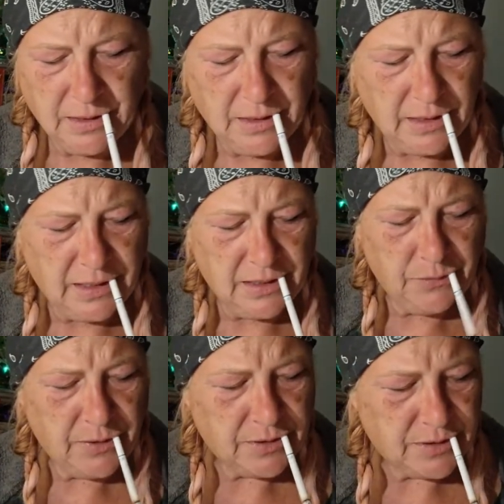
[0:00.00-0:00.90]
And it
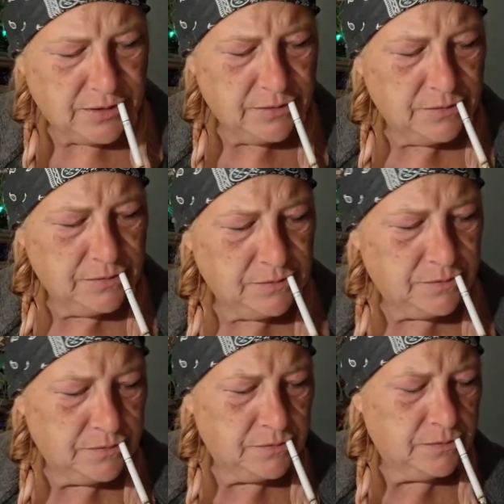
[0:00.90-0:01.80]
worked.
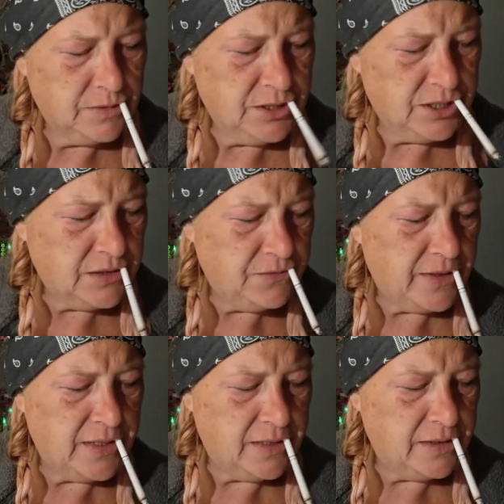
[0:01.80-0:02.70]
Just
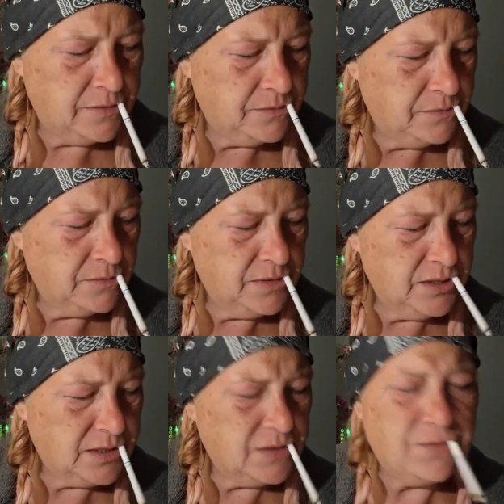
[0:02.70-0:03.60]
fine.
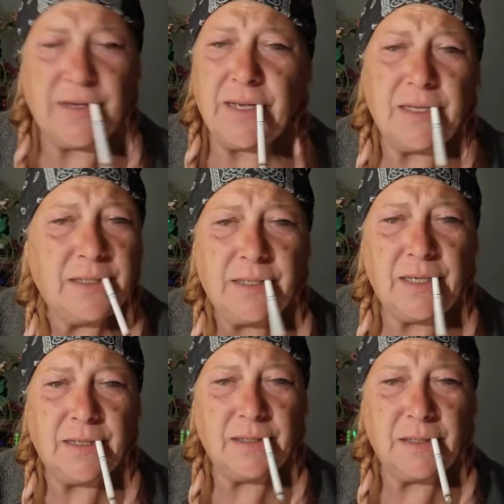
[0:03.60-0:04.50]
Just fine and
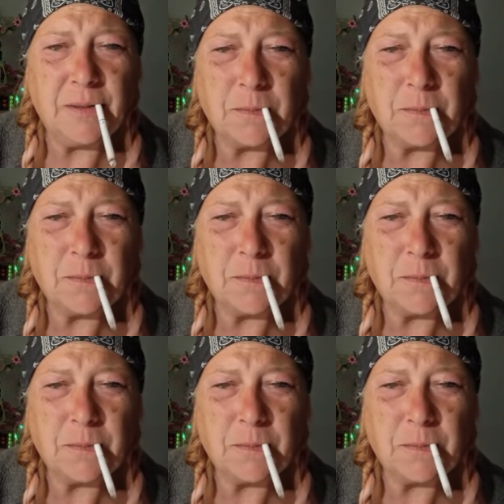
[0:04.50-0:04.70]
dandy.